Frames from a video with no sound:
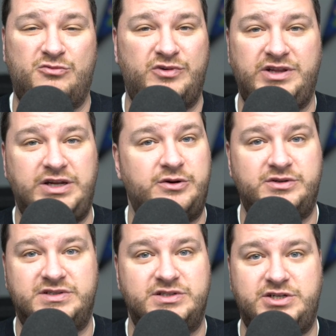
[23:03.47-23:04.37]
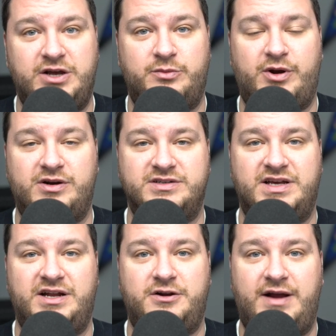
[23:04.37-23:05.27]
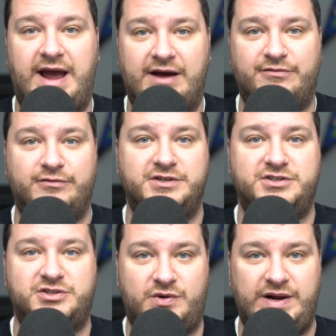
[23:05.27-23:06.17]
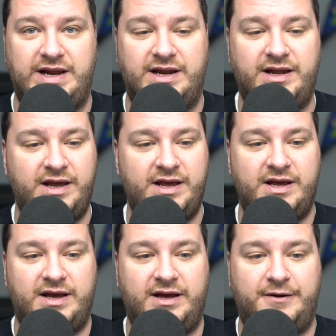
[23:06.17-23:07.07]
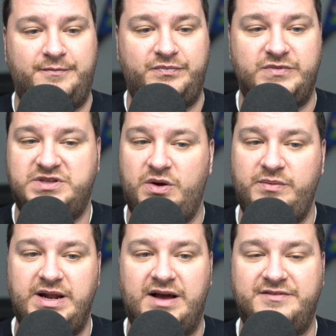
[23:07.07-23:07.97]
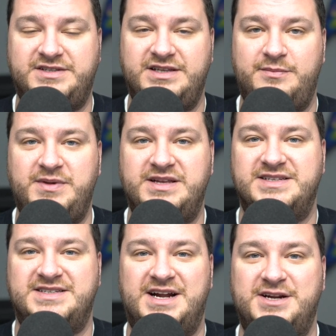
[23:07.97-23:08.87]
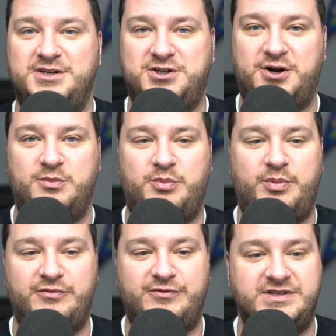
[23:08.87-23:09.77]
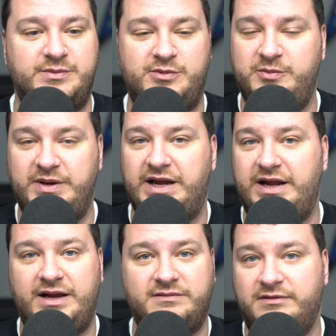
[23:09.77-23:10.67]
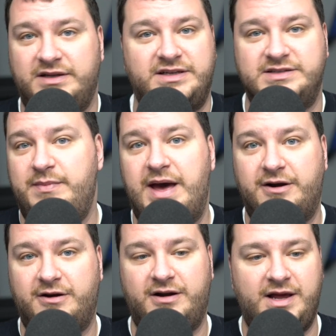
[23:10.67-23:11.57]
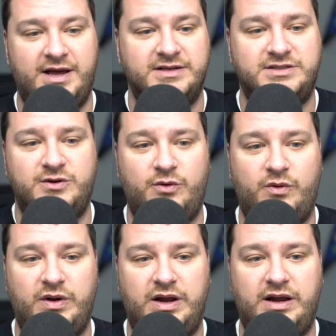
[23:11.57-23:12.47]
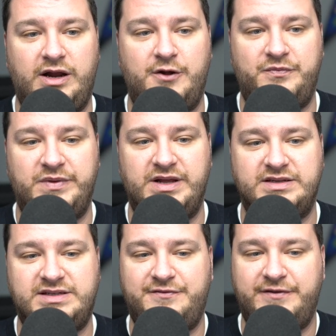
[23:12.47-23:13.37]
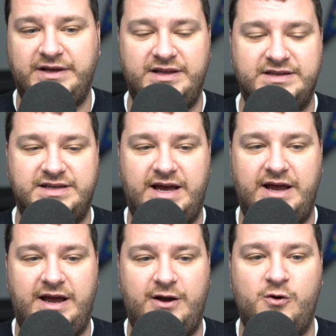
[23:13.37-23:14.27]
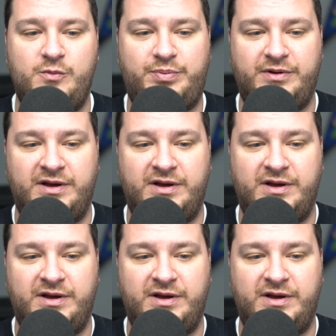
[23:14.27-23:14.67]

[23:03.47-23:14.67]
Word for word: really notice the jail bars on your average screen. So, I mean, obviously that means it's not as sharp, but for somebody beginning, it doesn't matter. So, you know, stuff like this, I hope